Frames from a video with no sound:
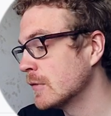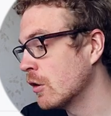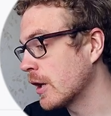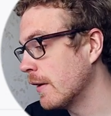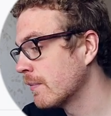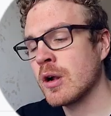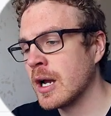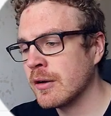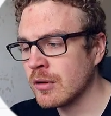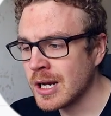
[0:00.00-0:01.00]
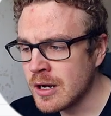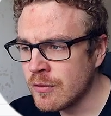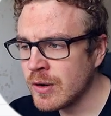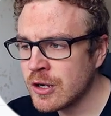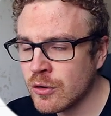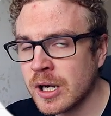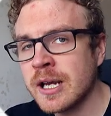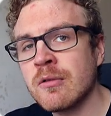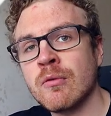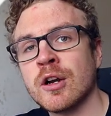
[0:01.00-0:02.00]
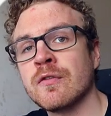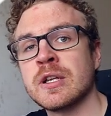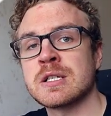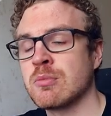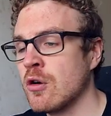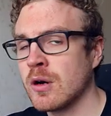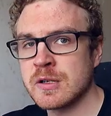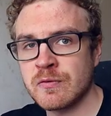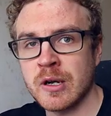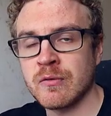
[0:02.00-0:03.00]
Okay, and here when you click one of these programs